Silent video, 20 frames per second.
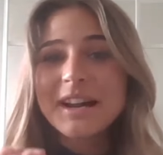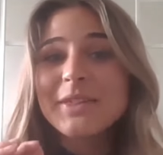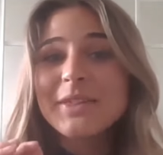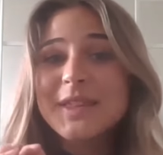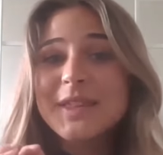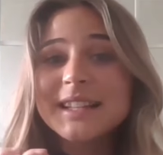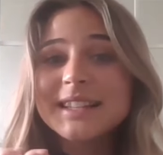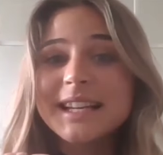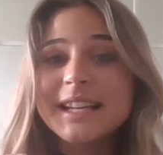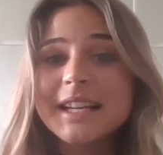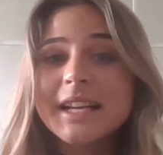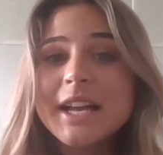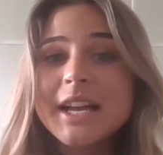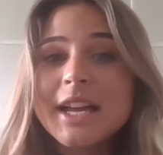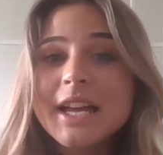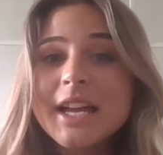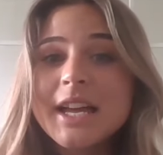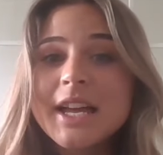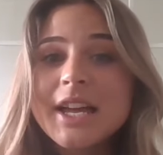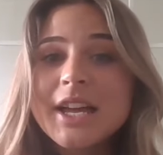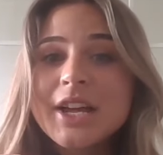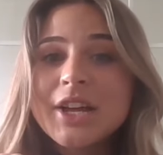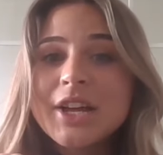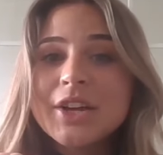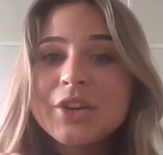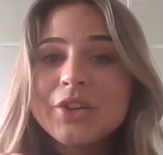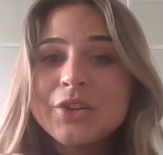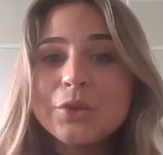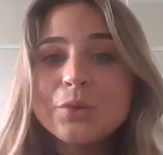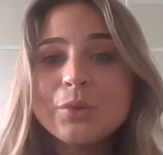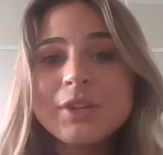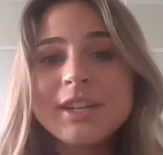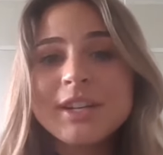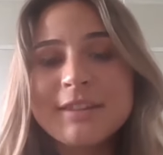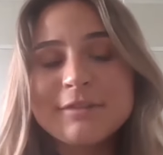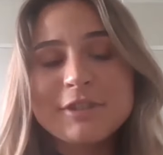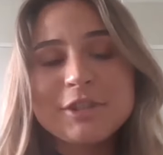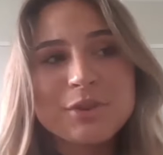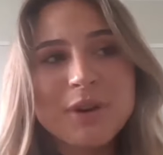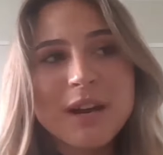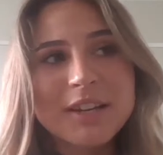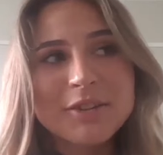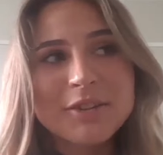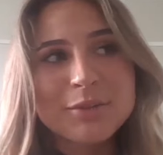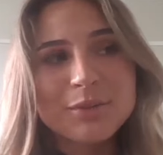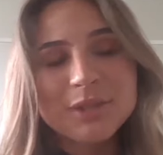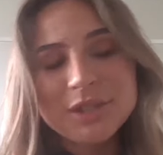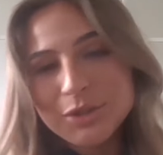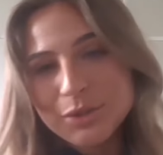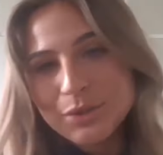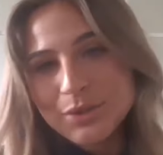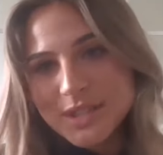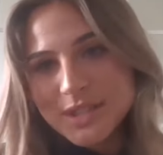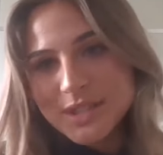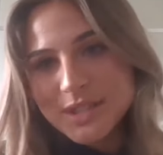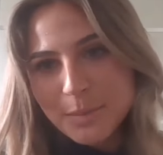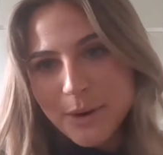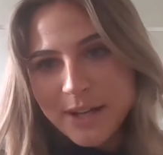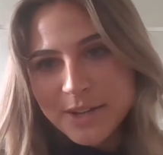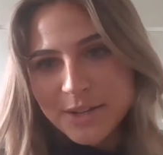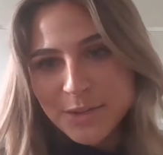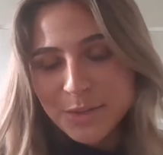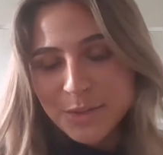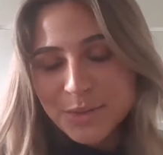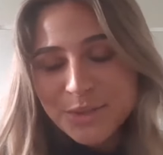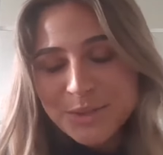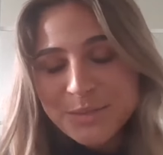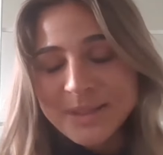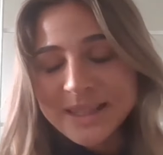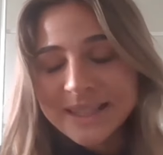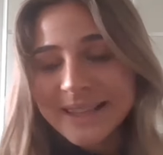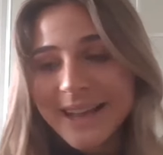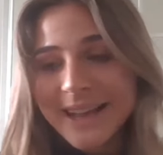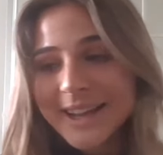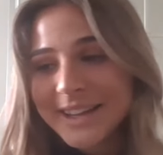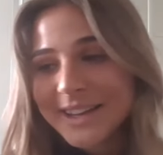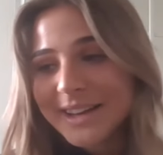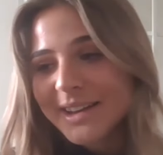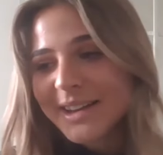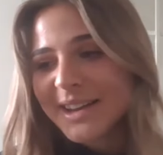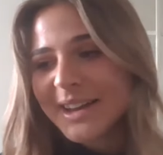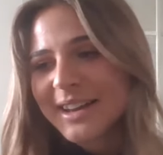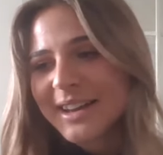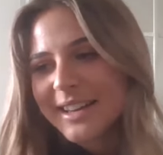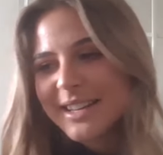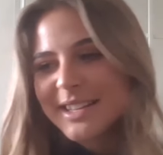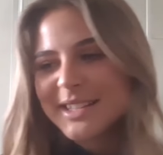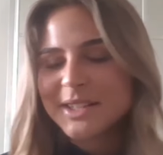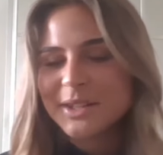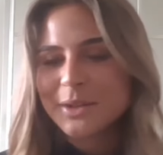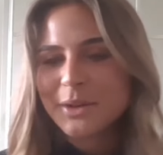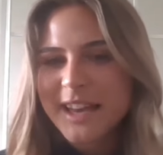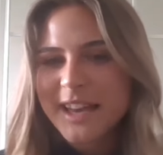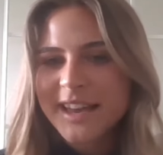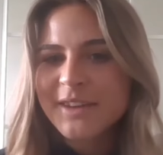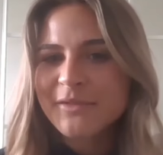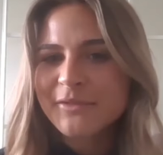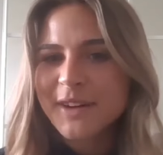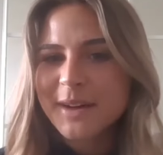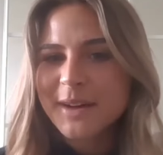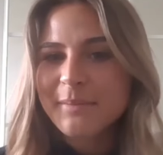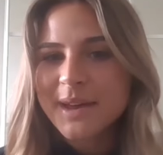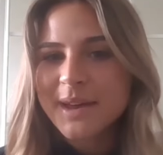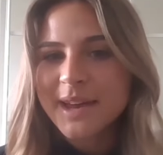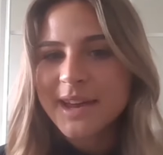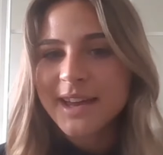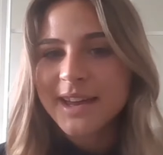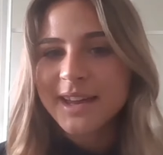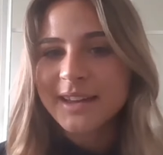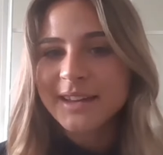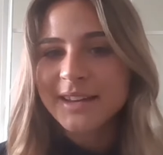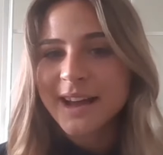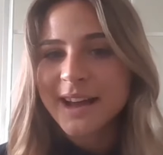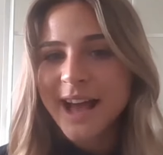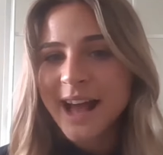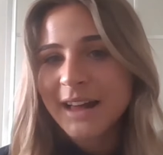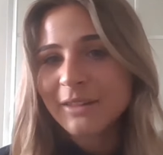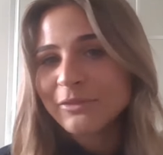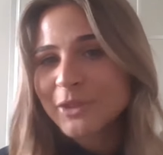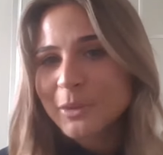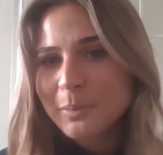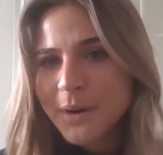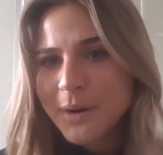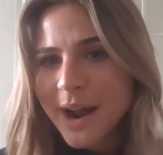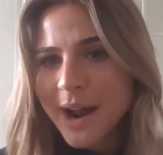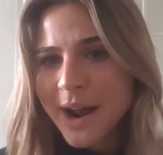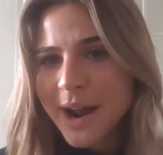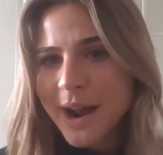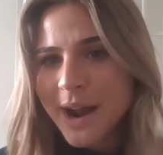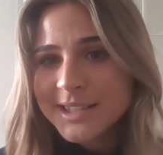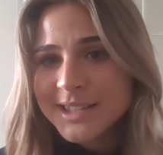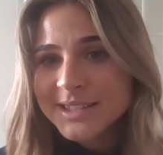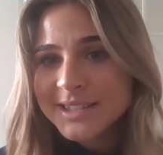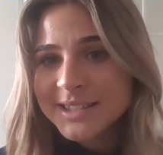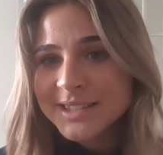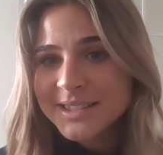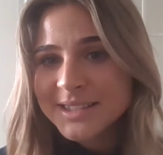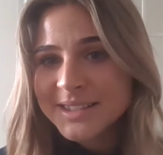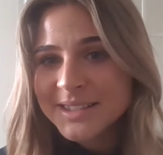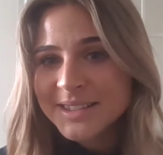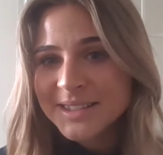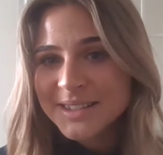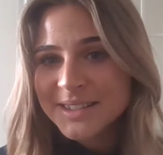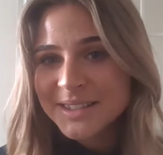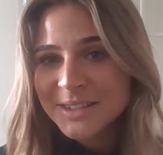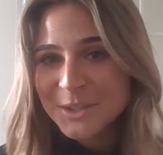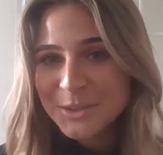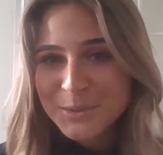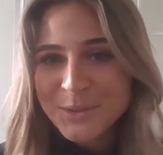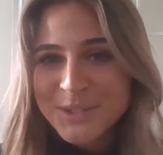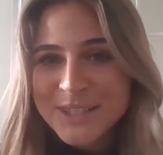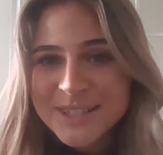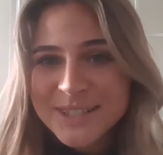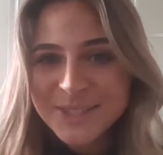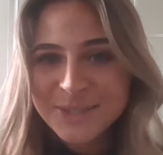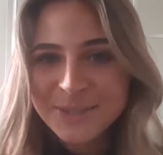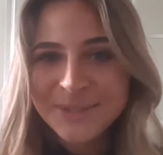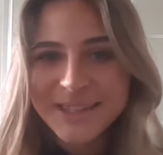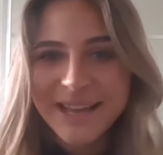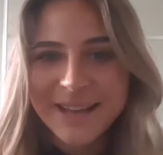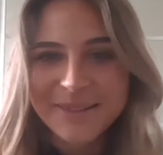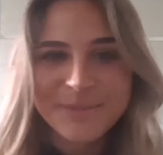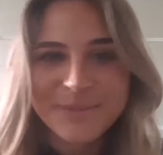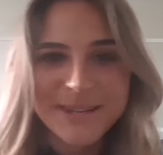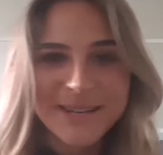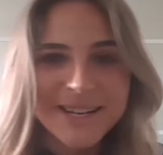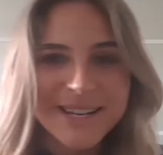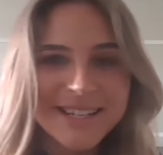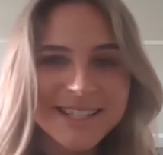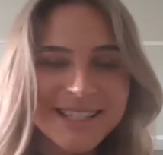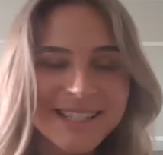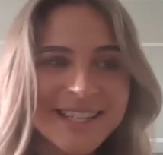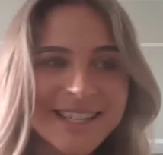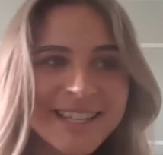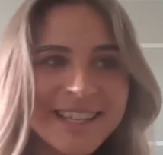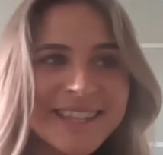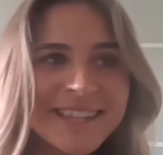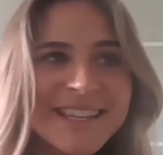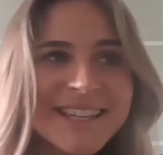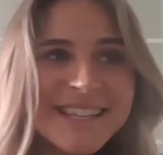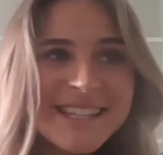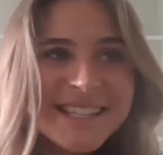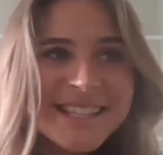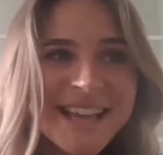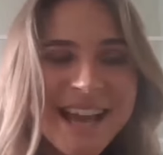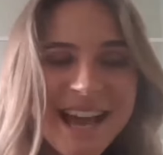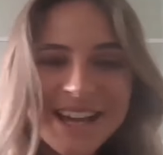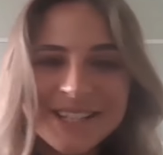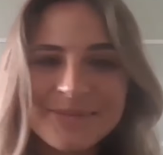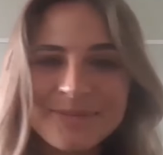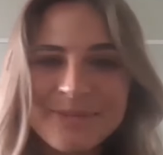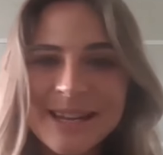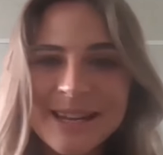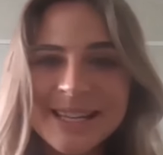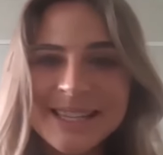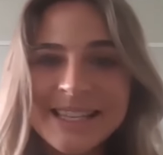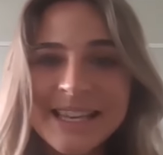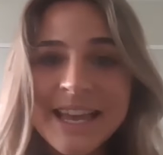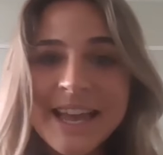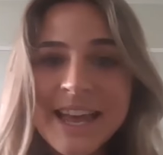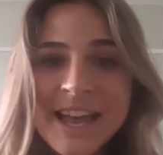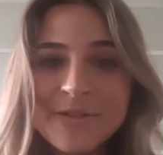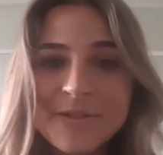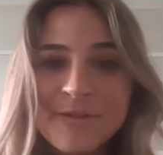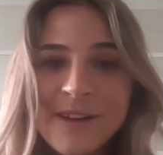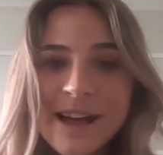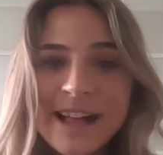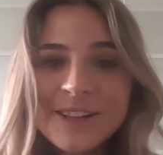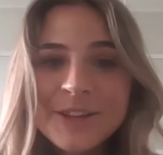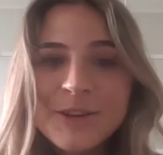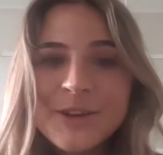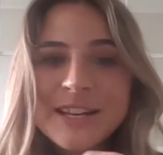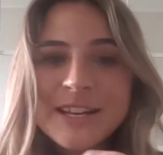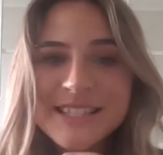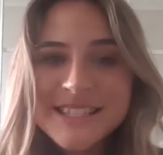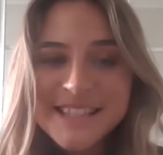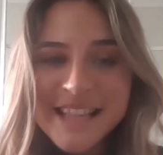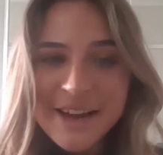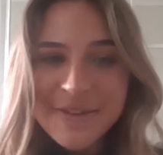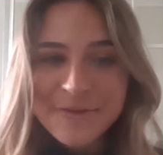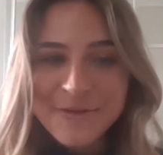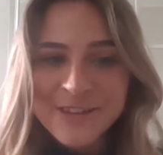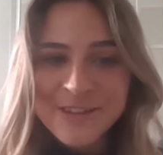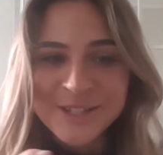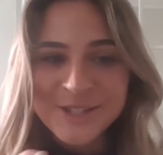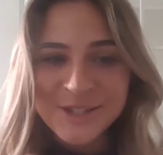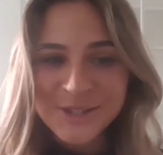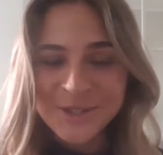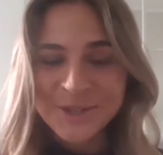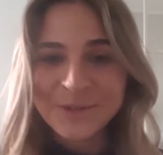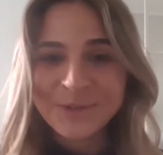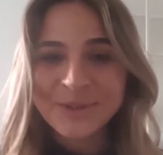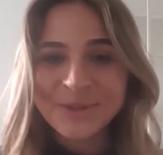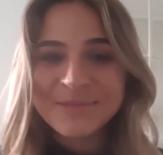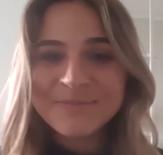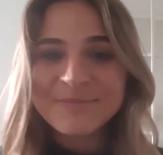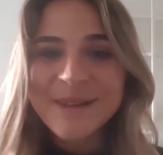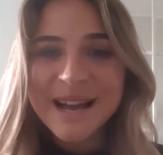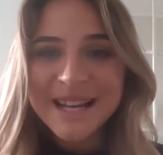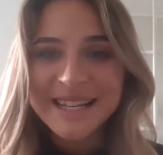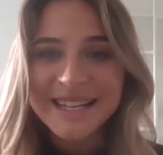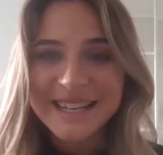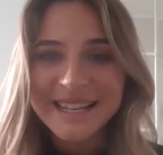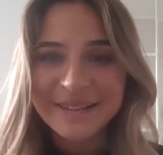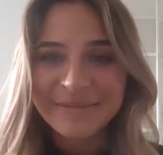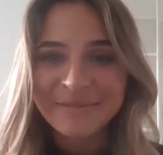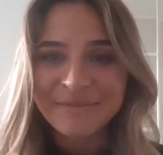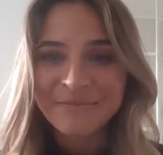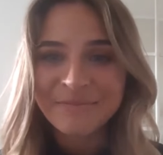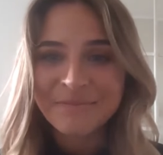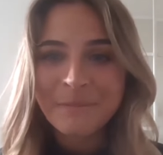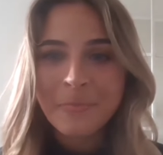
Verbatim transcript: but I think that you would never try to reduce that price. You would be like, uh, is it okay if I pay half the price? You wouldn't do that because in this aspect, value has nothing to do with money.